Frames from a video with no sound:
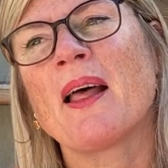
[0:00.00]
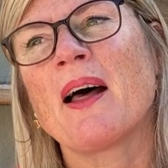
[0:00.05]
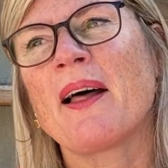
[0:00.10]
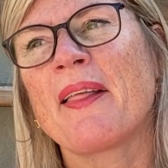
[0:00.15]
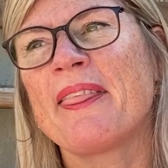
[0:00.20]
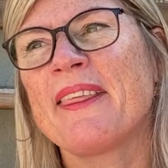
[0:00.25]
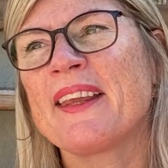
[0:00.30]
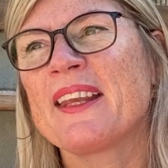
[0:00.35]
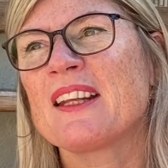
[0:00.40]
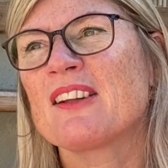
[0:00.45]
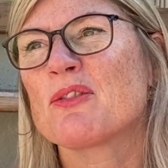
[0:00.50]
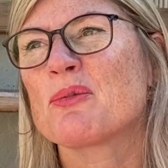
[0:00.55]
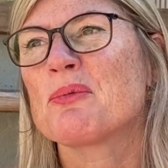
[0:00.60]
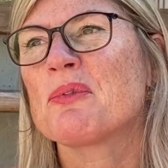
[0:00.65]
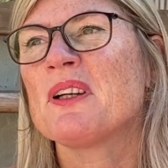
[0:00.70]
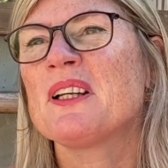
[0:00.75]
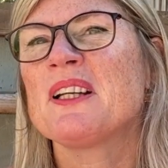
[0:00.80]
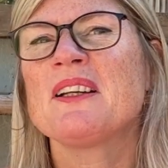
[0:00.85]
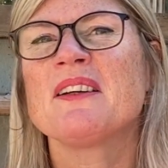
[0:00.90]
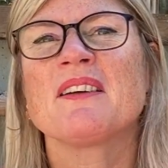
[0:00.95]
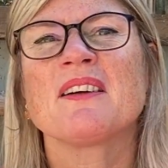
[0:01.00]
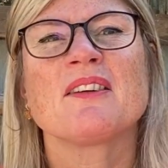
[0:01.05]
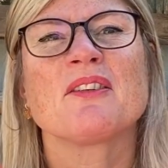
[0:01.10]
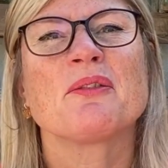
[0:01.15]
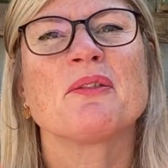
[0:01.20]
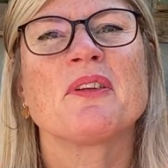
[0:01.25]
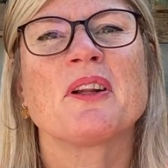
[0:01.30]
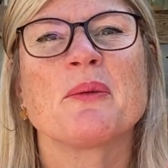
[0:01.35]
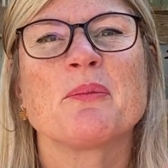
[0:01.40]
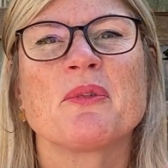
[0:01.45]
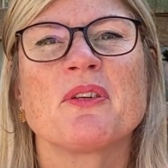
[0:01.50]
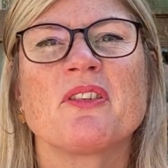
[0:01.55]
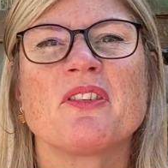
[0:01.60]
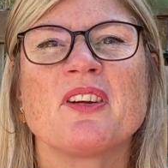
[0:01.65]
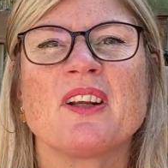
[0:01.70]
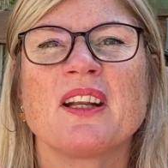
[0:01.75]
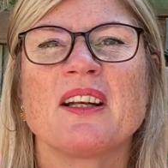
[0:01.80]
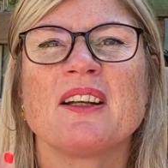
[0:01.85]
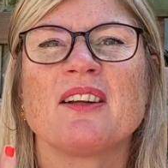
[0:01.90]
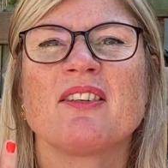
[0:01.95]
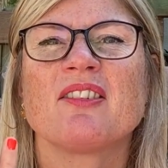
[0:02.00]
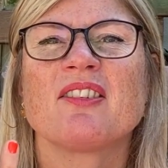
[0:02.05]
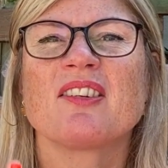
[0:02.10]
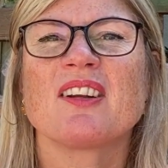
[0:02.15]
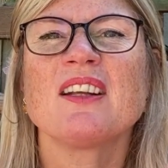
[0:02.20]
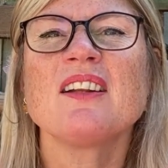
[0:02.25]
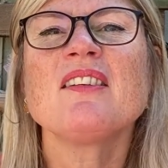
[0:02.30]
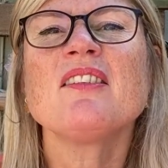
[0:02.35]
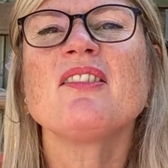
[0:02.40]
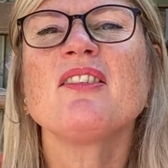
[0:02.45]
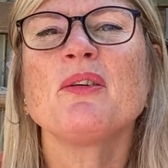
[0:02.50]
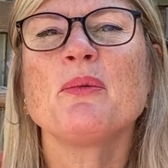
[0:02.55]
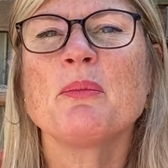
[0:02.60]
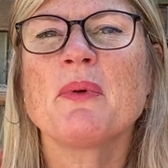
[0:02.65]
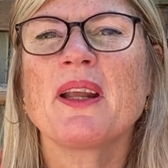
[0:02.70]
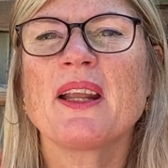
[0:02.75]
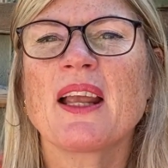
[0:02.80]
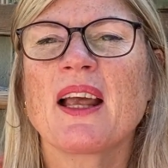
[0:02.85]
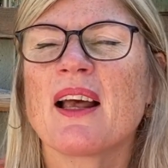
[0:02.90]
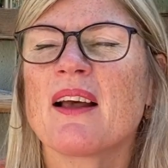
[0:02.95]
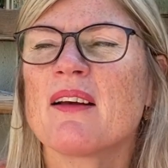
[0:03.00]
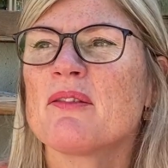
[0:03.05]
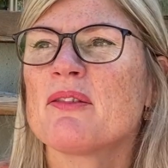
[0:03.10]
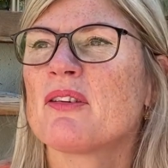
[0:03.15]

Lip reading: I think it's really nice for them to see any skills you may have.